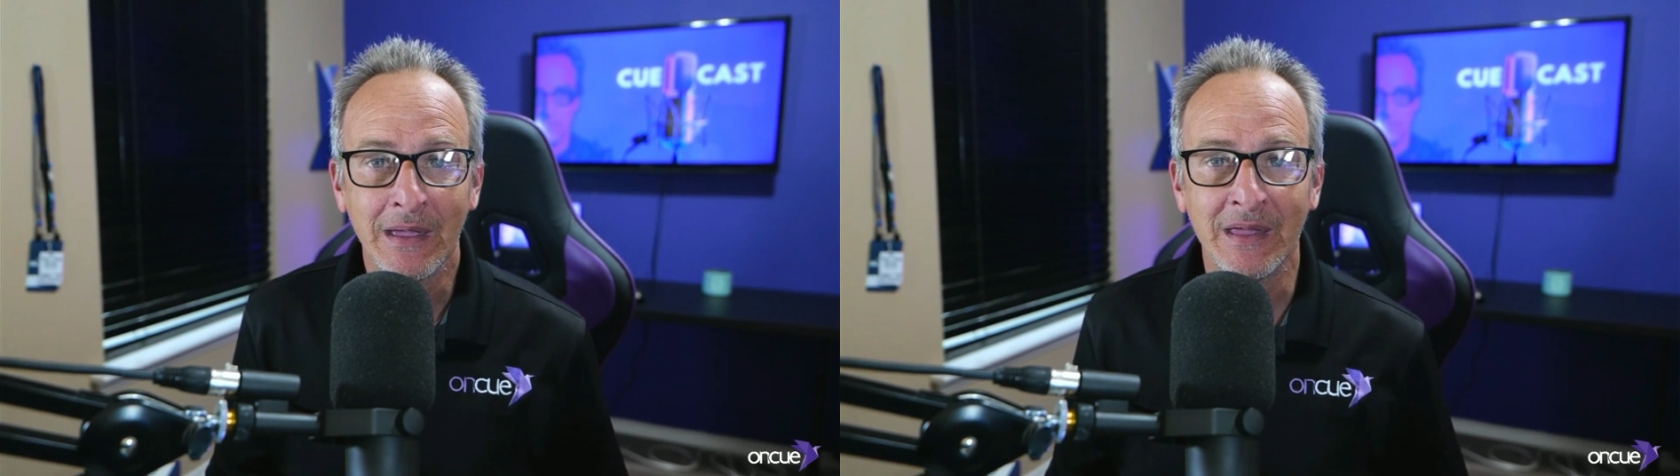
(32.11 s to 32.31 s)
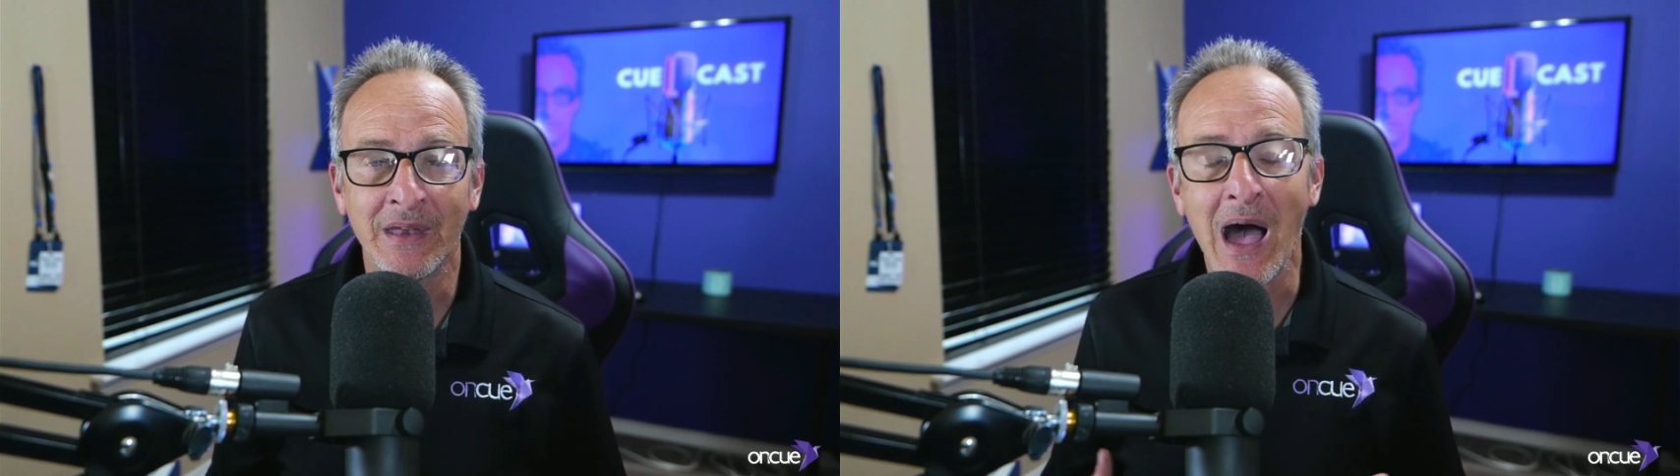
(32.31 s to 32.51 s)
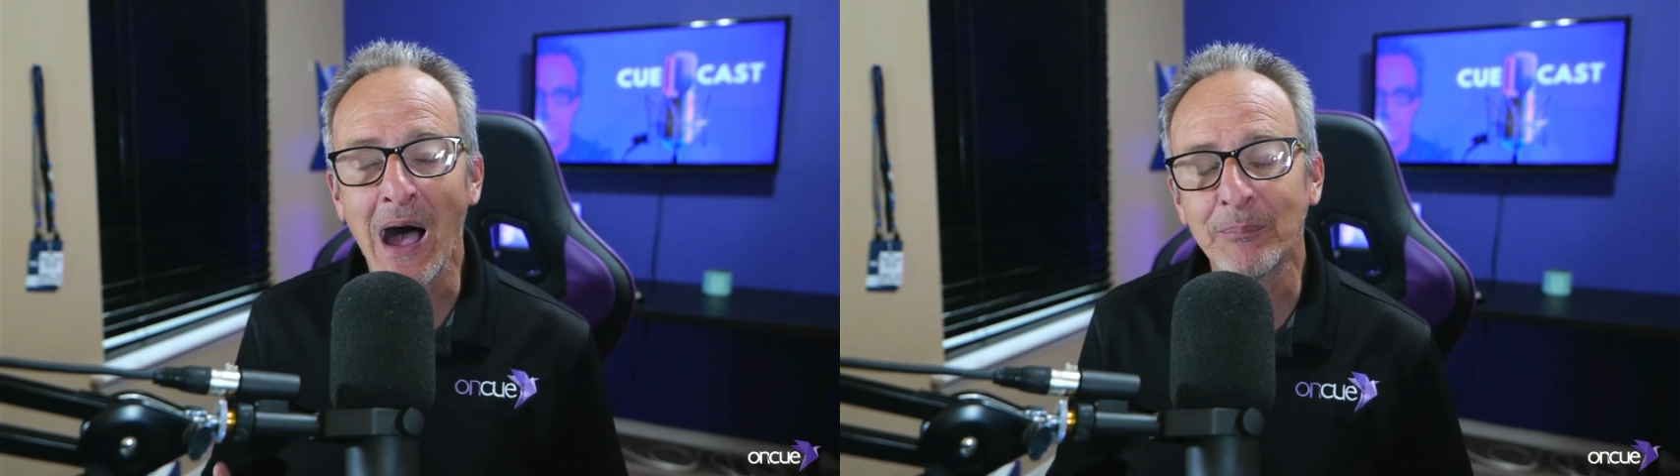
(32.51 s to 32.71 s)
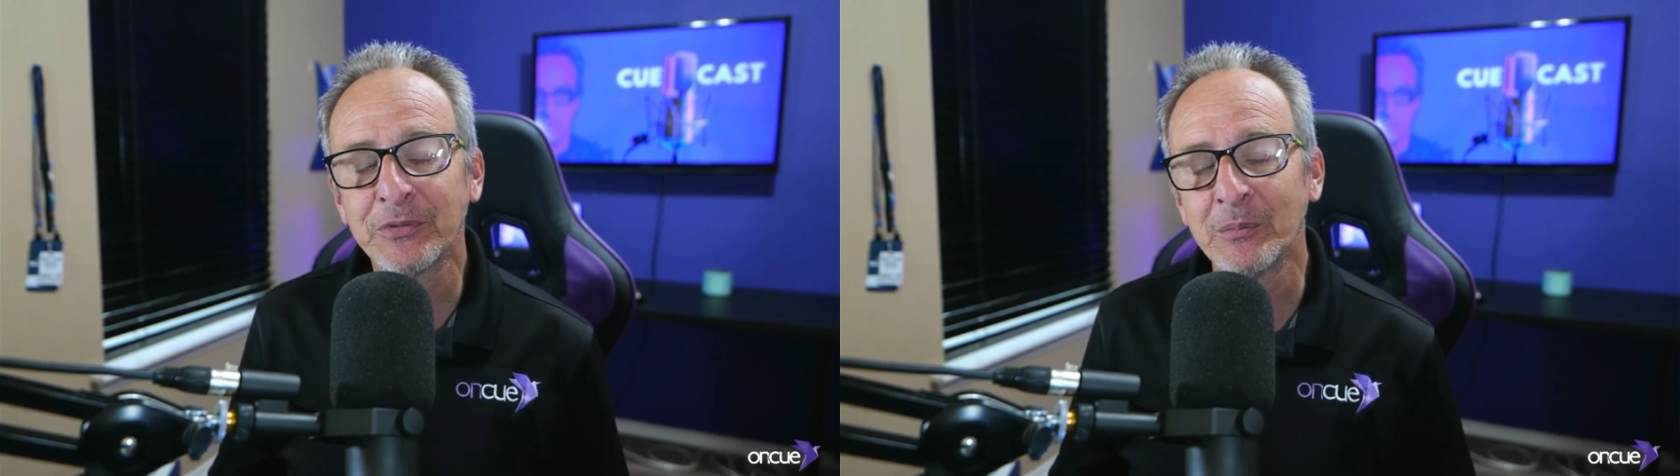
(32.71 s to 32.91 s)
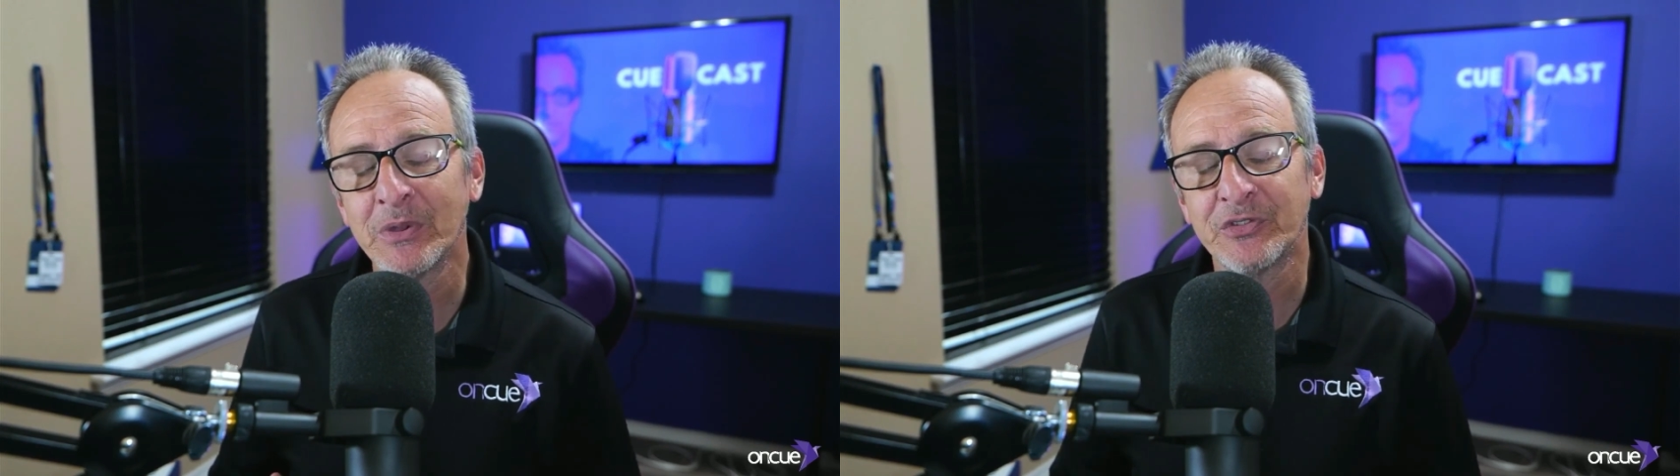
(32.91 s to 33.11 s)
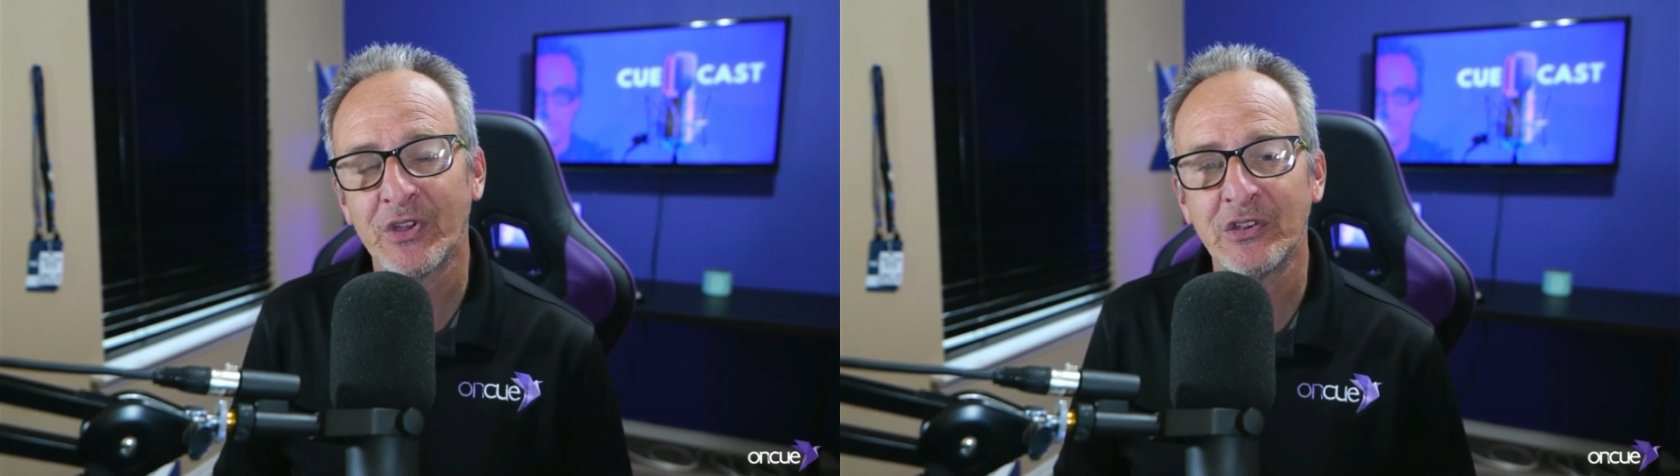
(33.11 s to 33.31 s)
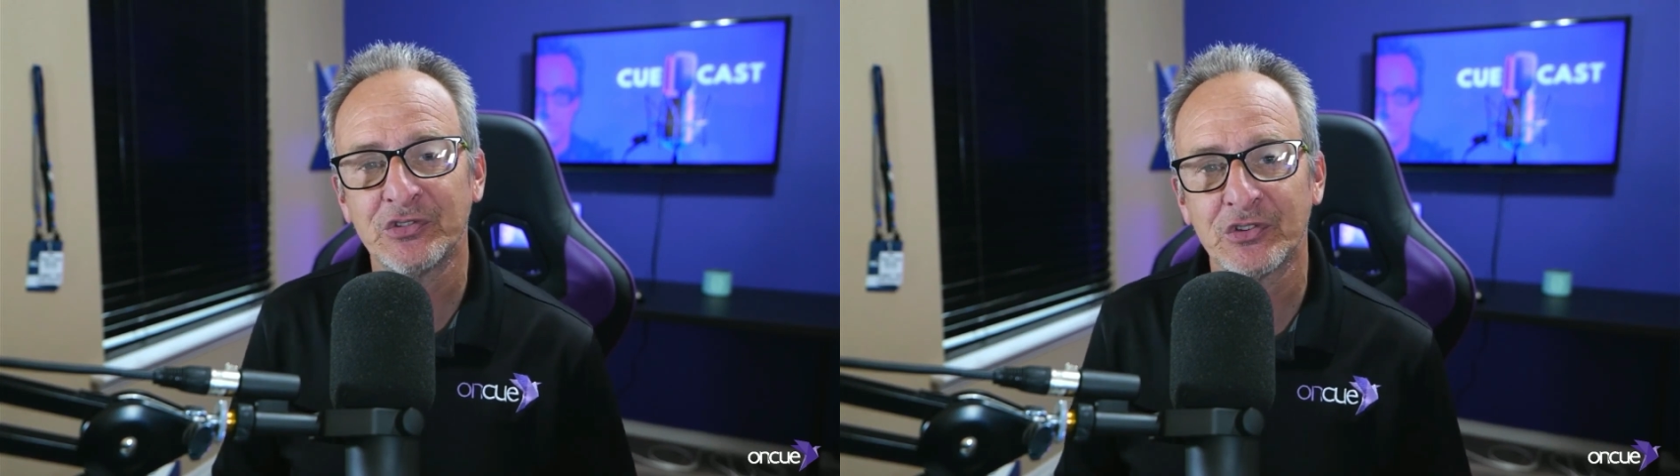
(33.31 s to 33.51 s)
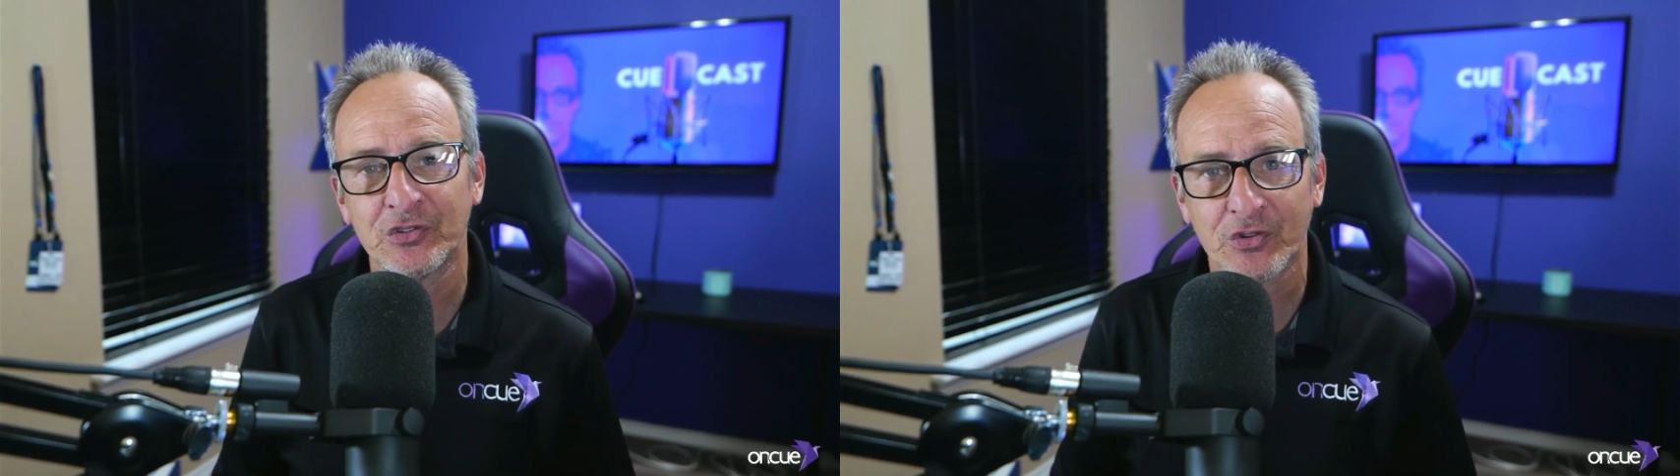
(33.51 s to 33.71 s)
an optimization